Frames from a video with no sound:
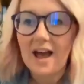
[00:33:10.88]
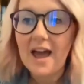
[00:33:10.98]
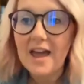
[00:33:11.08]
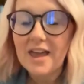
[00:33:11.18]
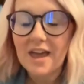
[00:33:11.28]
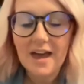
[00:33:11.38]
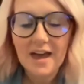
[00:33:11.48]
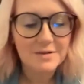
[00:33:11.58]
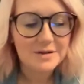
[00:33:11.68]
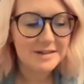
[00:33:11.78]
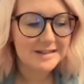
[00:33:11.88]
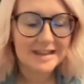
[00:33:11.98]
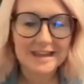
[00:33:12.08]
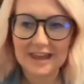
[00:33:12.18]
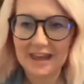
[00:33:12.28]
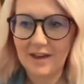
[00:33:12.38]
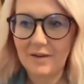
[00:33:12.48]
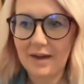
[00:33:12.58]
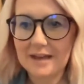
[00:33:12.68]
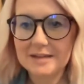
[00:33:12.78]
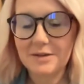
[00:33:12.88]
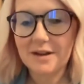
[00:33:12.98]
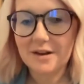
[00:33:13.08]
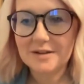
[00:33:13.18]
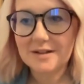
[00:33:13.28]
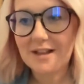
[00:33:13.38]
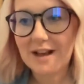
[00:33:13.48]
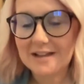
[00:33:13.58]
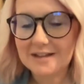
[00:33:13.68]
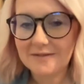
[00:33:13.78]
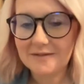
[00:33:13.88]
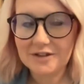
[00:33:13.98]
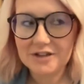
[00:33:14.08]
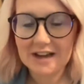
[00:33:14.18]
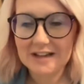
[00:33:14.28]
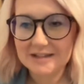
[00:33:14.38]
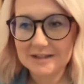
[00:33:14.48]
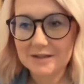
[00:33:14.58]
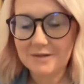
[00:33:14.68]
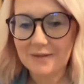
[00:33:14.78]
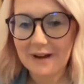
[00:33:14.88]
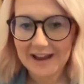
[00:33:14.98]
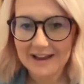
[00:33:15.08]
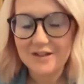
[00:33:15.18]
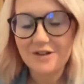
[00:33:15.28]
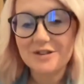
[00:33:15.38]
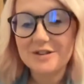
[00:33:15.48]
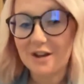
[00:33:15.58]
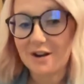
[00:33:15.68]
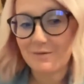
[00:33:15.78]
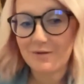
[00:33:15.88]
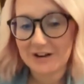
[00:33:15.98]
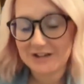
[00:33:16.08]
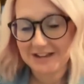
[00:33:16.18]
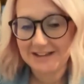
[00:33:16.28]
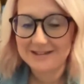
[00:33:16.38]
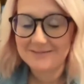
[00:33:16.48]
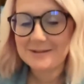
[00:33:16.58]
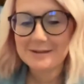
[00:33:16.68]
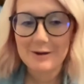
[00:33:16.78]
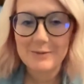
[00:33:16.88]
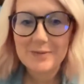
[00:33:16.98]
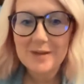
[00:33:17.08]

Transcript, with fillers: I I was just thinking, okay, so there's lots of chances to write. They're just not on worksheets. So